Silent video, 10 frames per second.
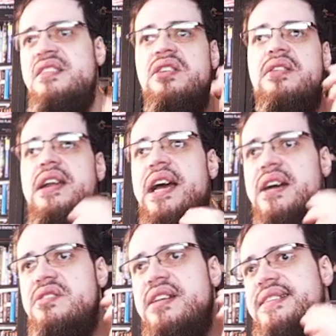You can
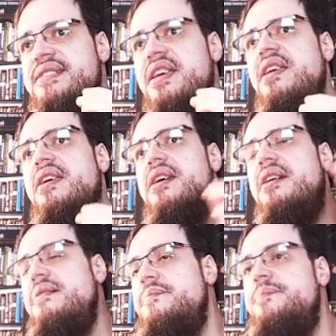actually see
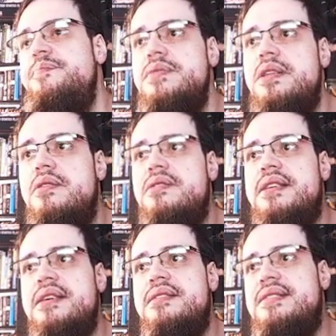here on
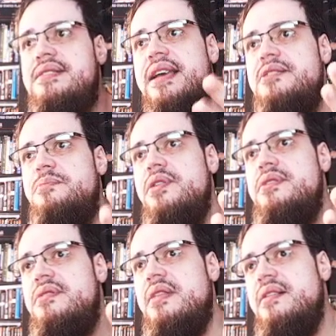the
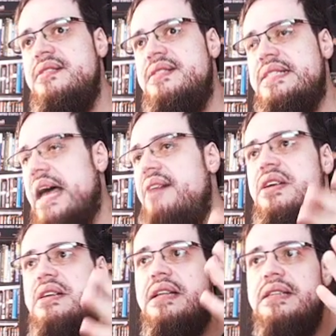
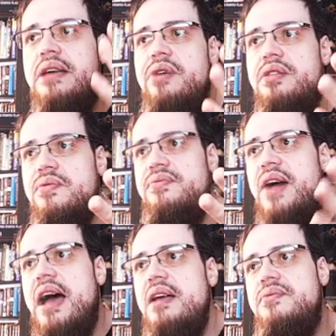6.37, and they went to
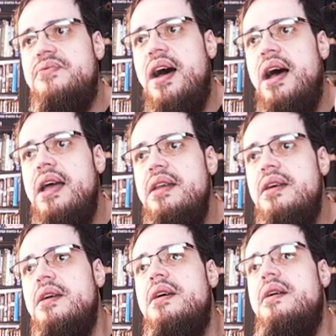5, fine.
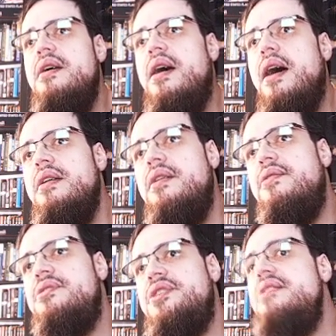And it
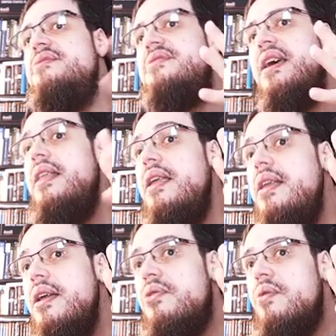continues and
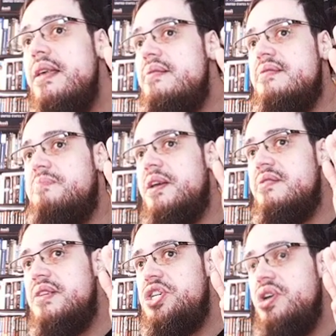it increases
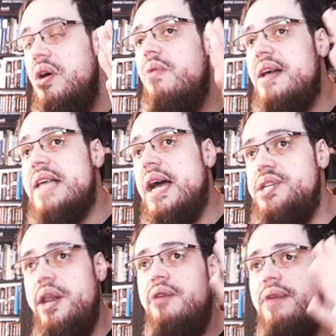because the show was
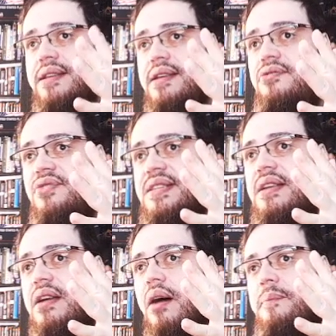actually quite
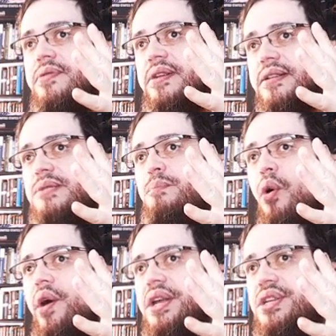interesting up to this
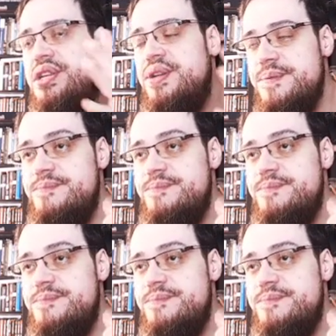point.